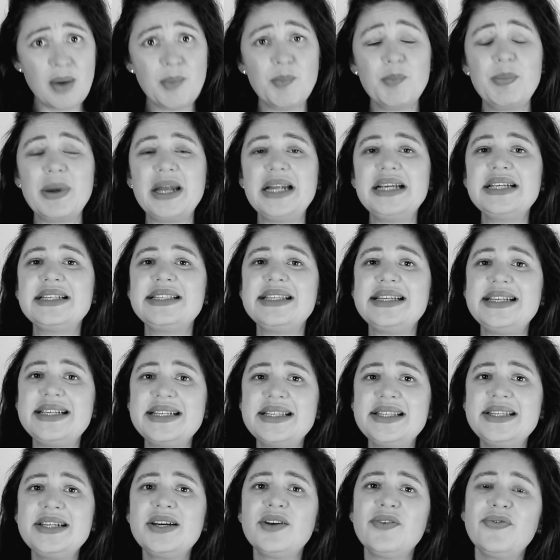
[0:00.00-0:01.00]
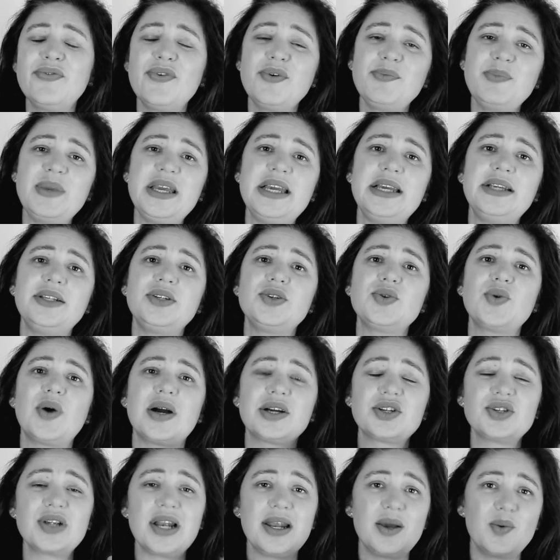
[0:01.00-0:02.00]
But it's easier for me to
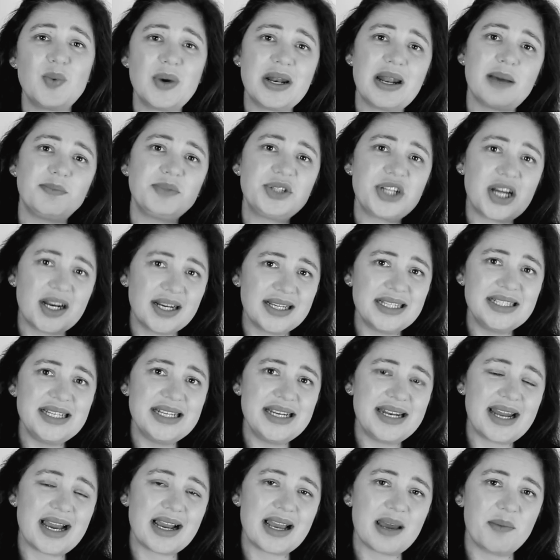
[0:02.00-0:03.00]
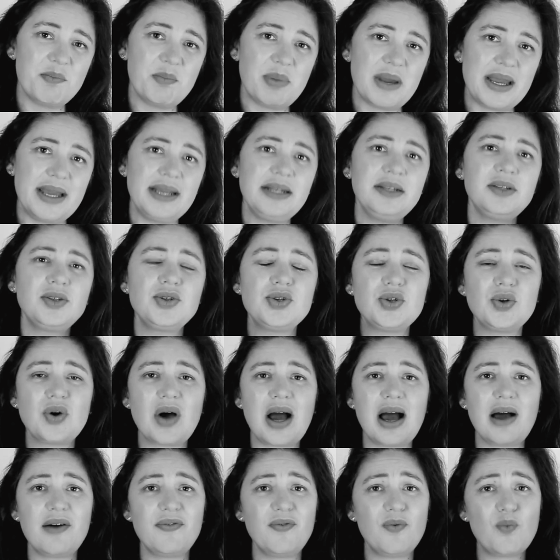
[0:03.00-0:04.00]
actually, when I'm targeting a campaign, to
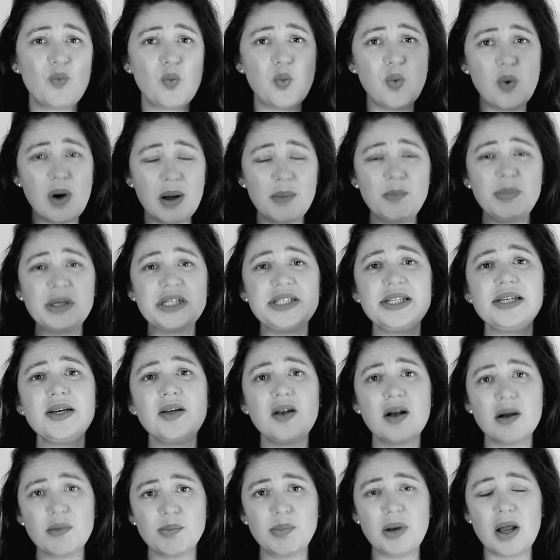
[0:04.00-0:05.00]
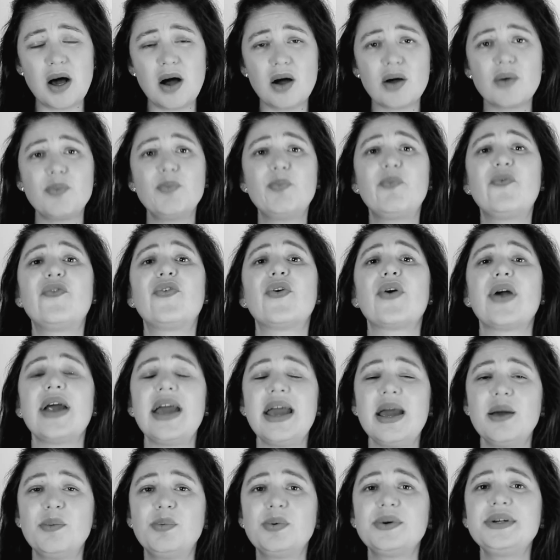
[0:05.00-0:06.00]
have one particular blog for
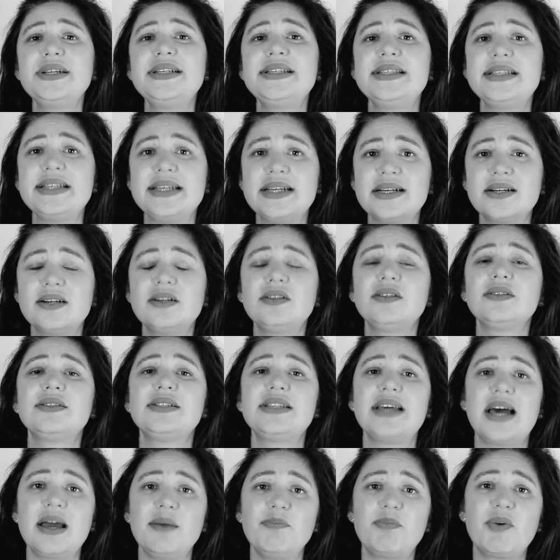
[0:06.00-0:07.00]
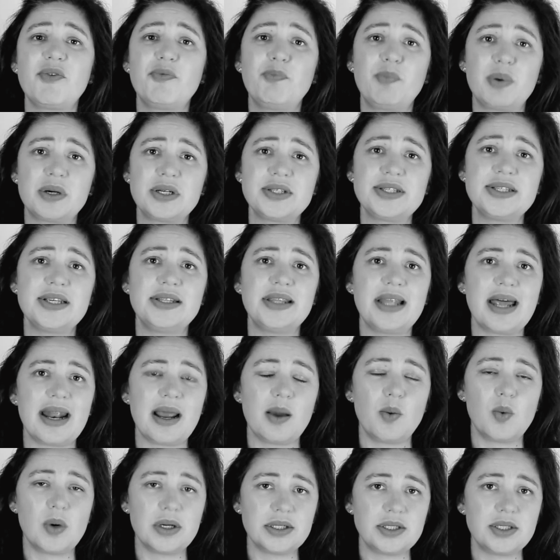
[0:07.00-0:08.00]
every single type of person that
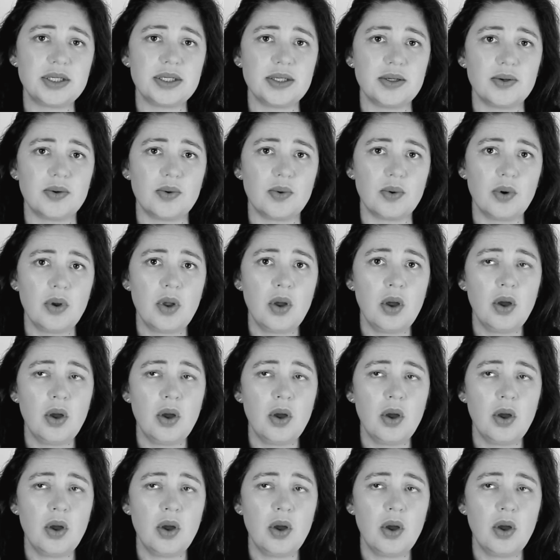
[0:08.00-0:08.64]
I want to